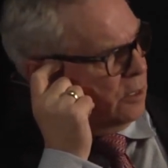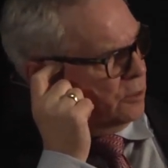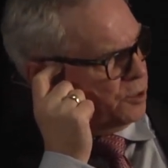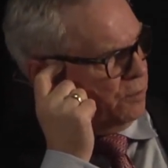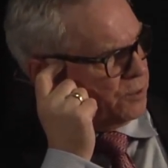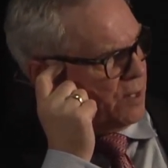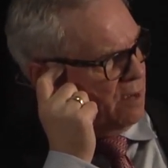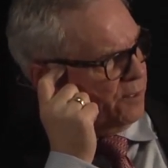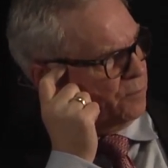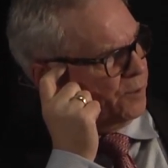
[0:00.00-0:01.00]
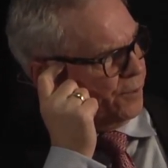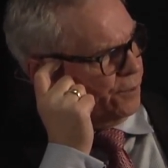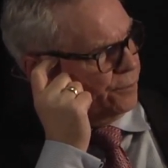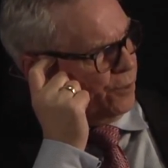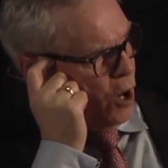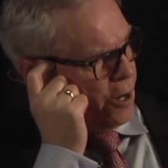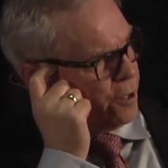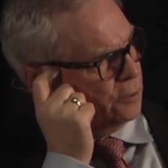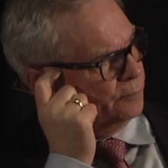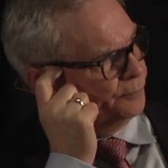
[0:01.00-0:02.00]
She was traveling with her
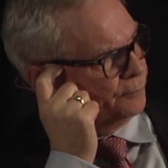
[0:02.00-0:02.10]
daughter